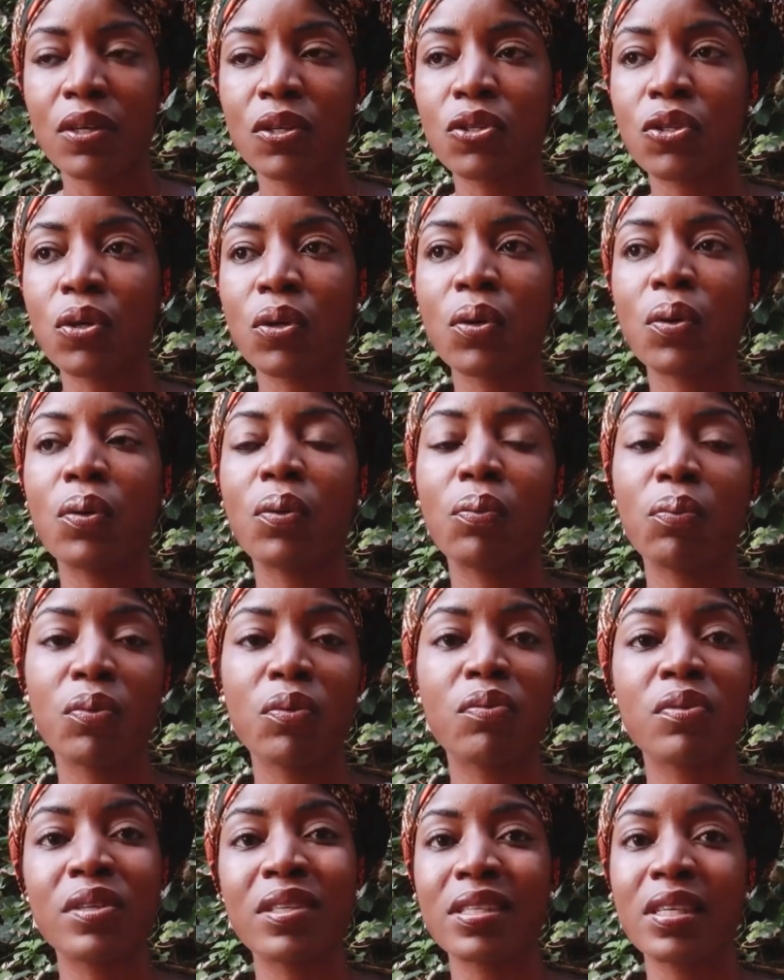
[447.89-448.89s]
So
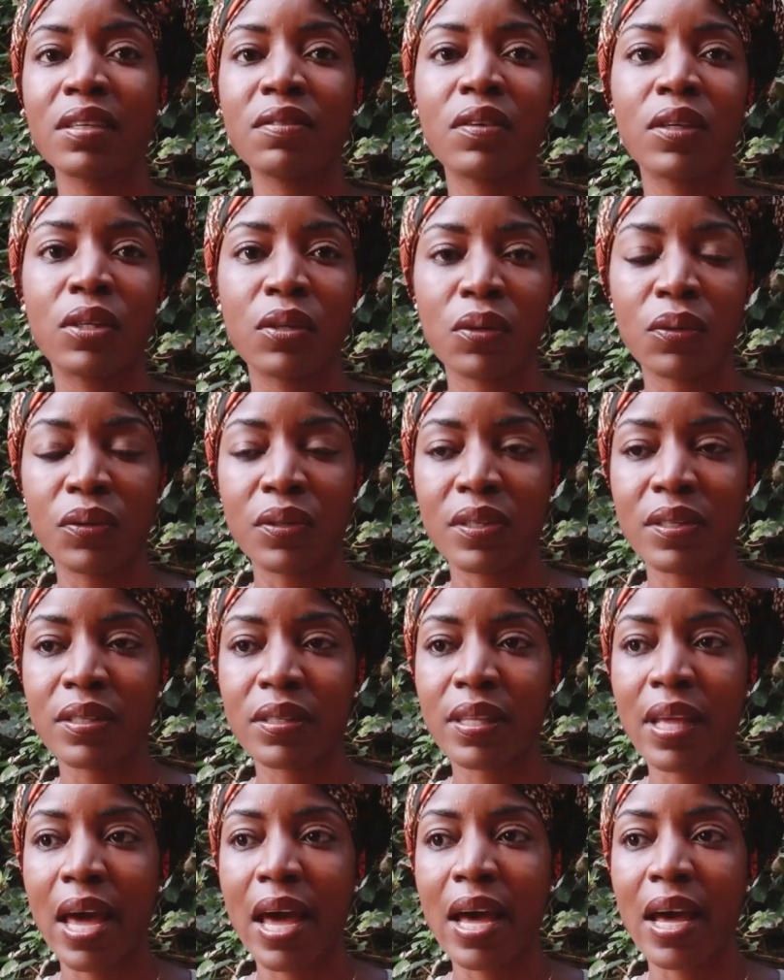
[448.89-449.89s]
we received a
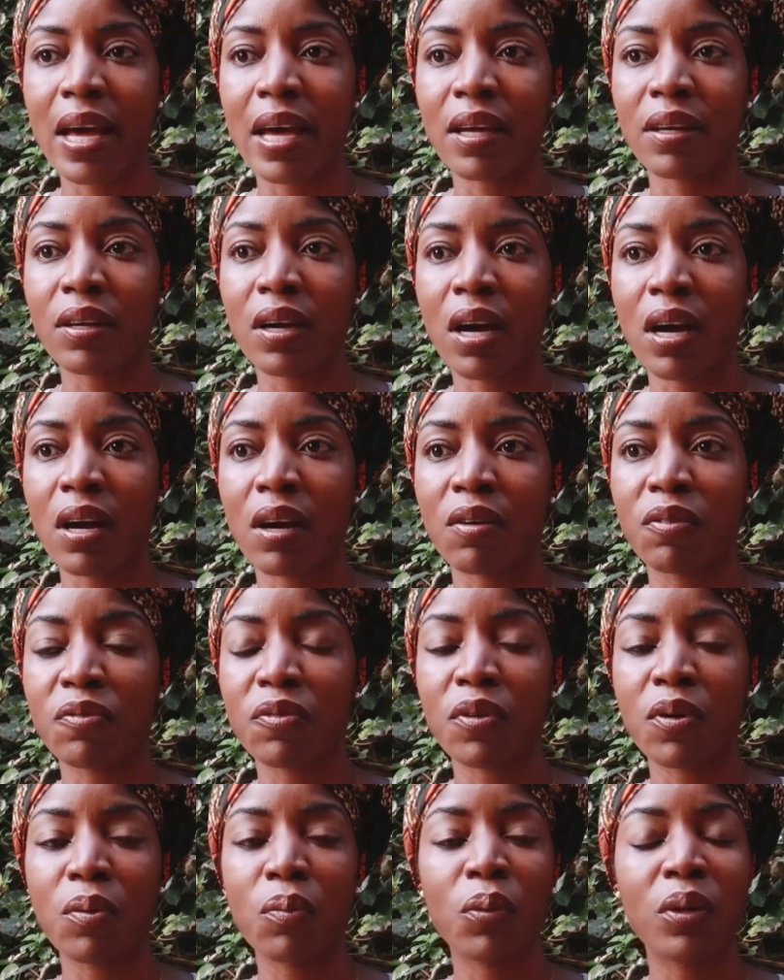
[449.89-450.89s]
notice that
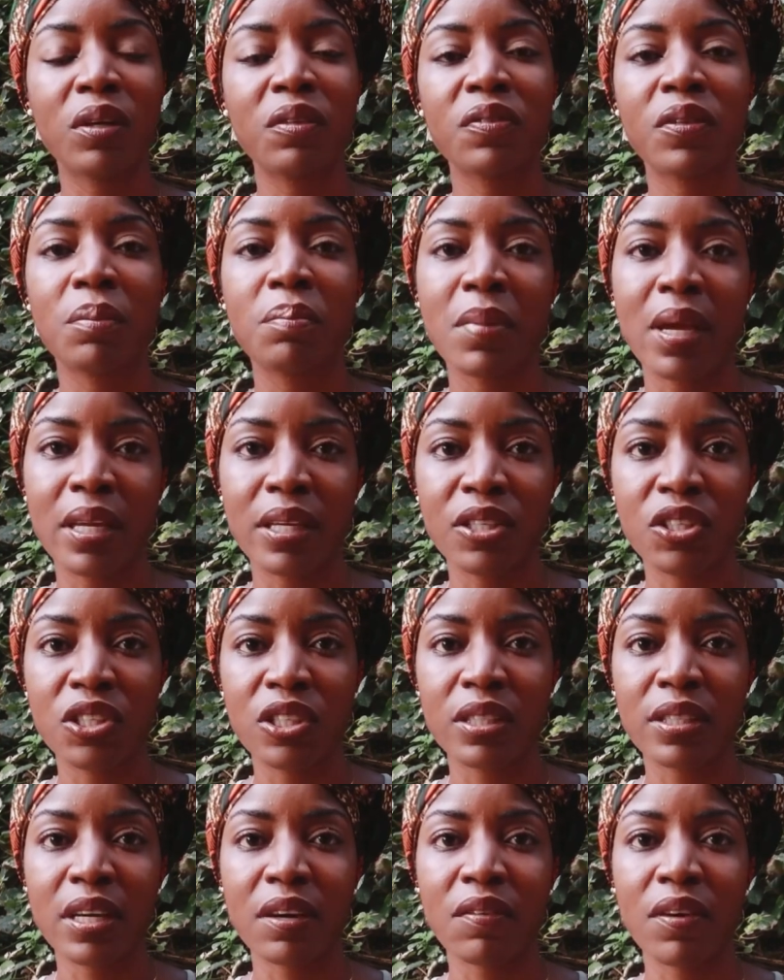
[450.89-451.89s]
from one of the
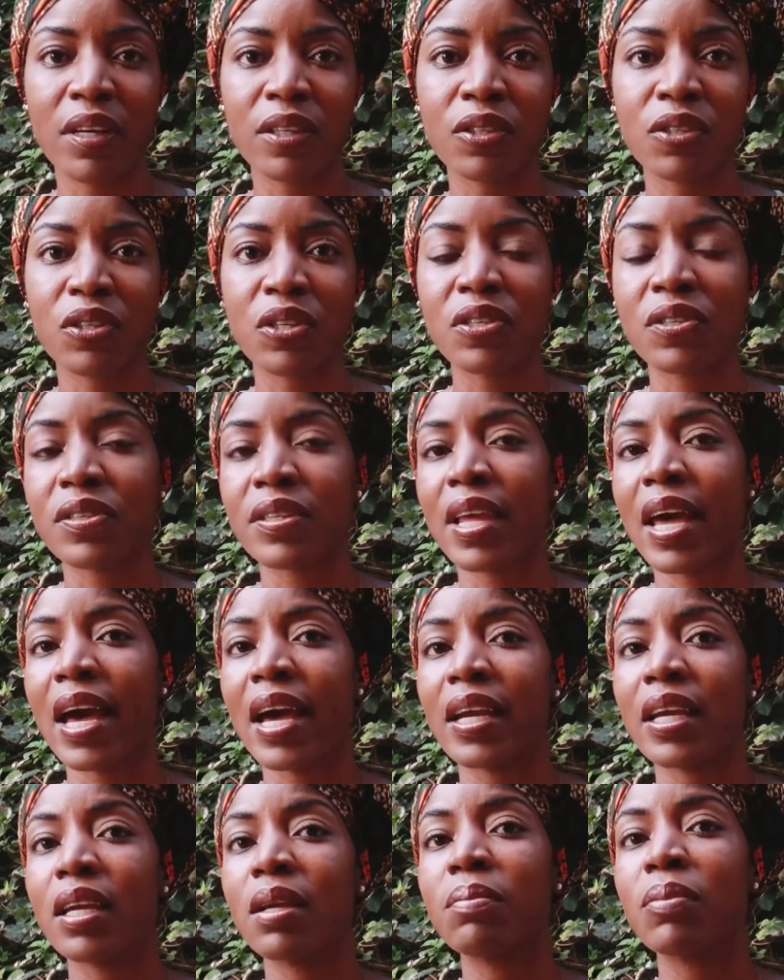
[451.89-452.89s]
managing directors
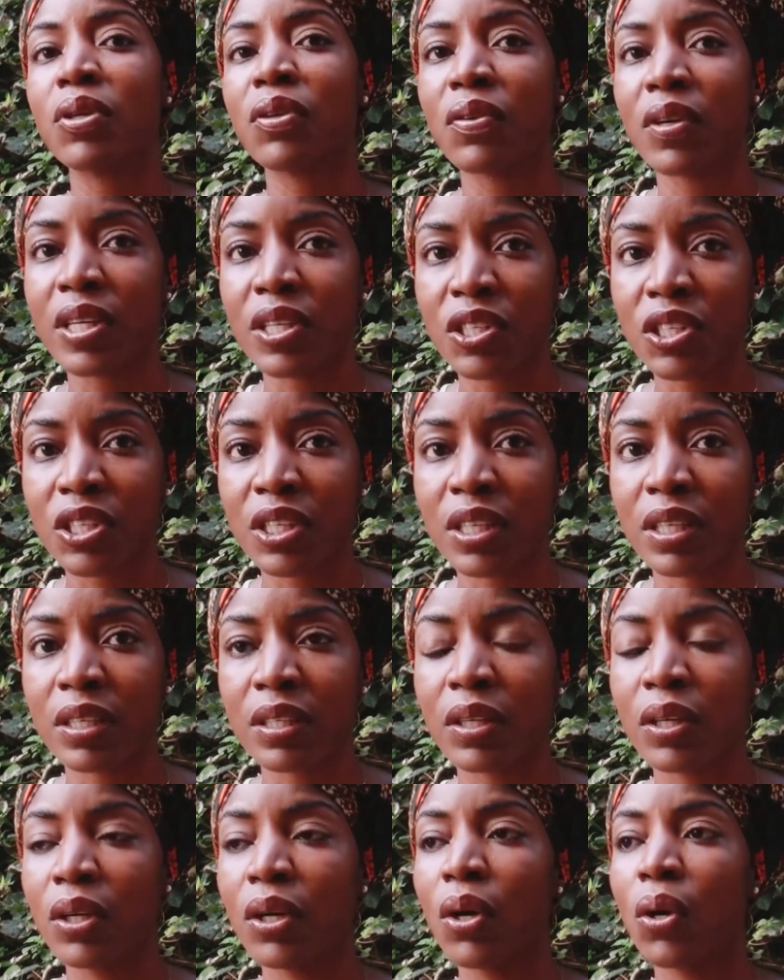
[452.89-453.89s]
that
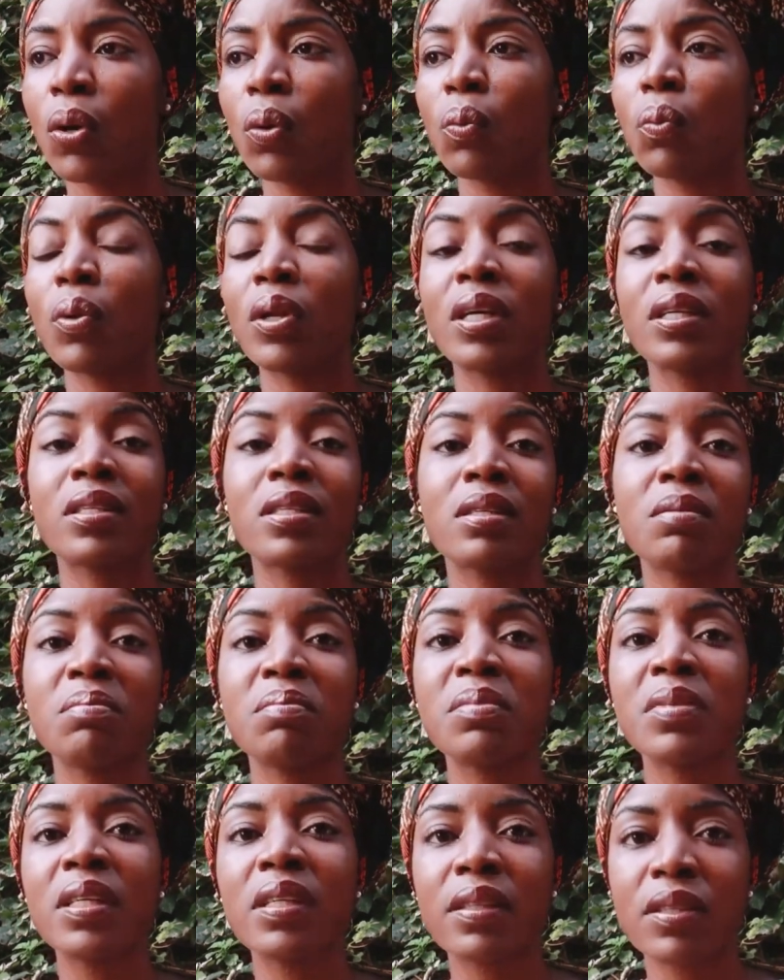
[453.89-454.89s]
immigration wanted to
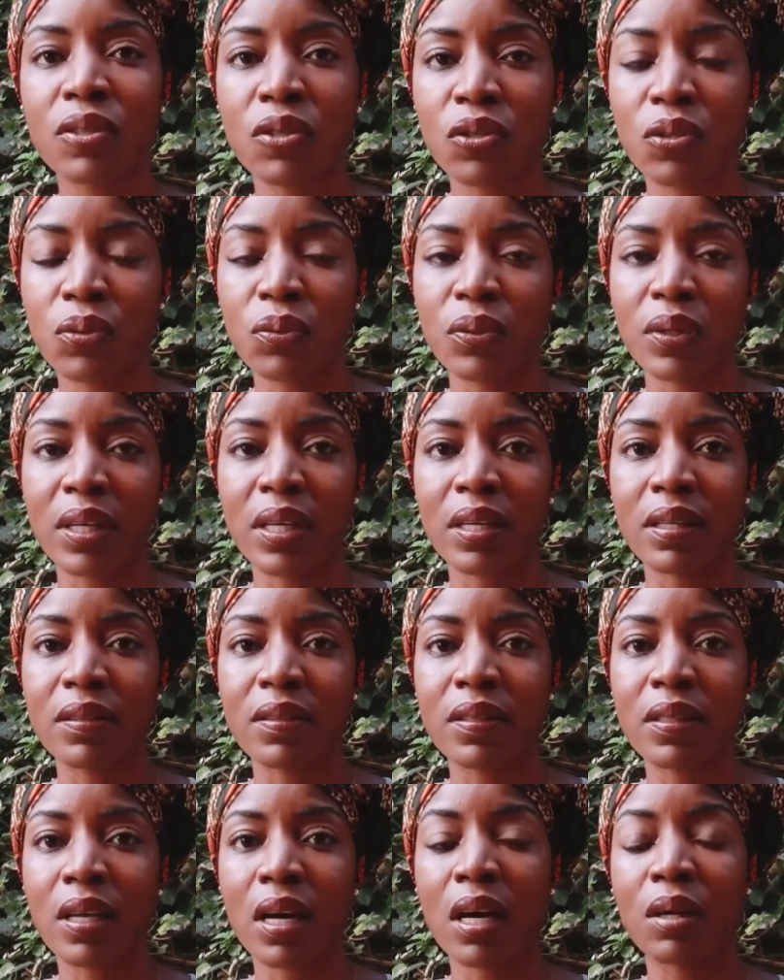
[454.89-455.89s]
meet the
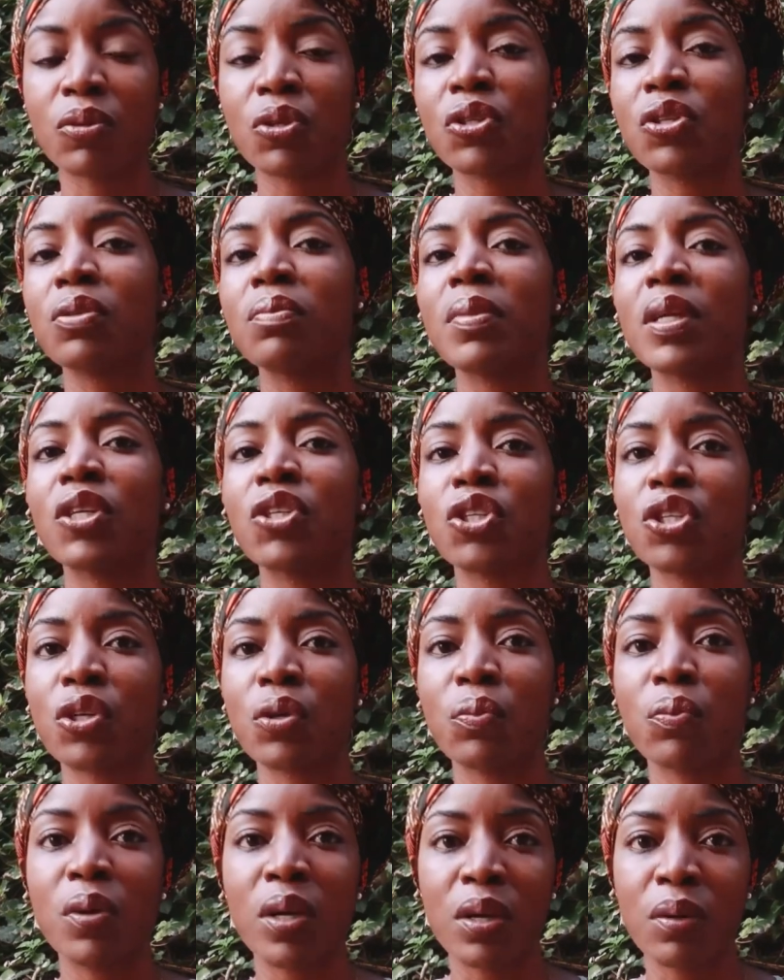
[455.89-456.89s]
students, just to make
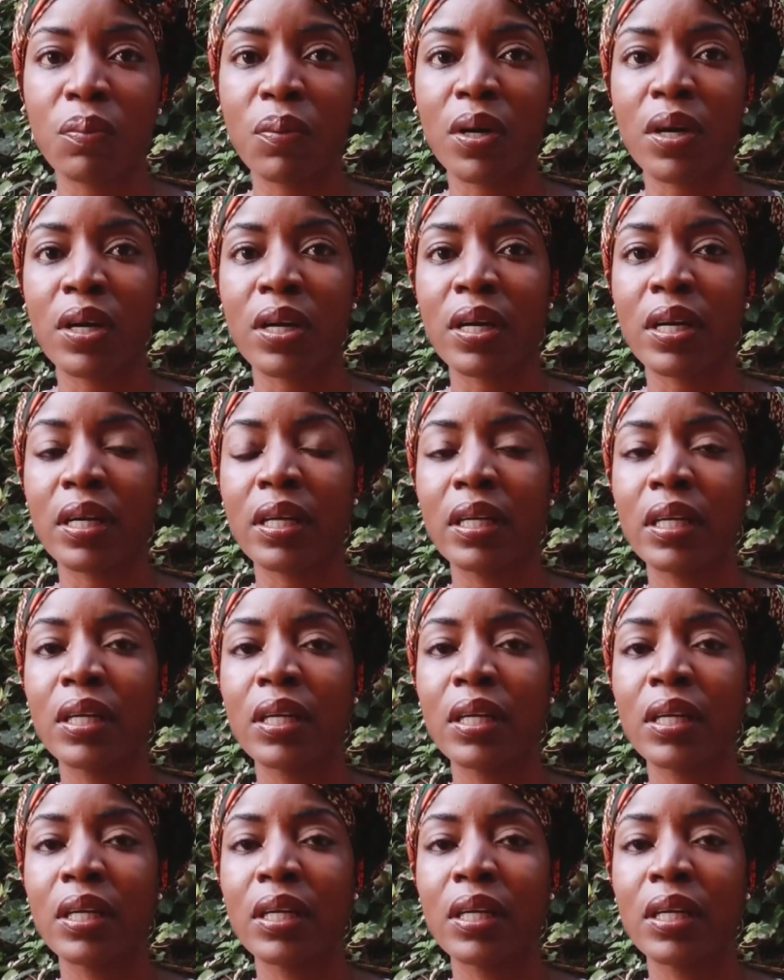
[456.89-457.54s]
sure we were